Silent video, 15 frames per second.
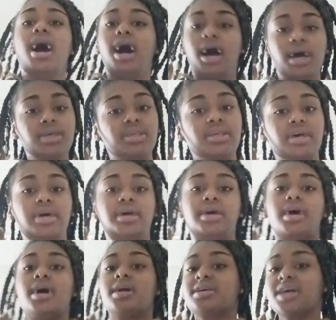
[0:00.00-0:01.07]
I say,
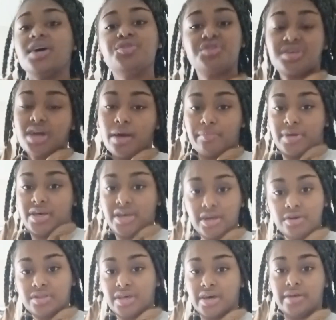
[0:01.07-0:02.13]
because I just got my
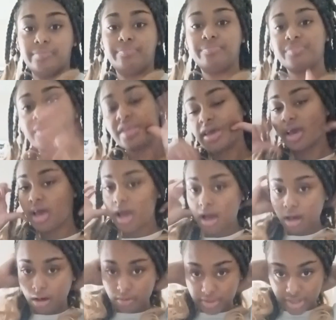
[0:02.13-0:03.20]
hair done.
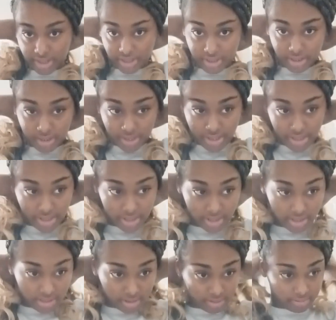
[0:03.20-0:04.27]
Okay?
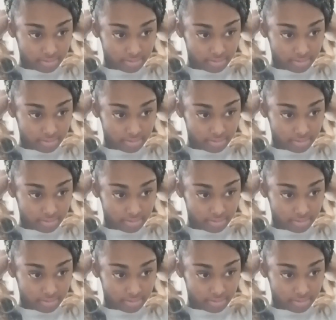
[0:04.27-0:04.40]
And.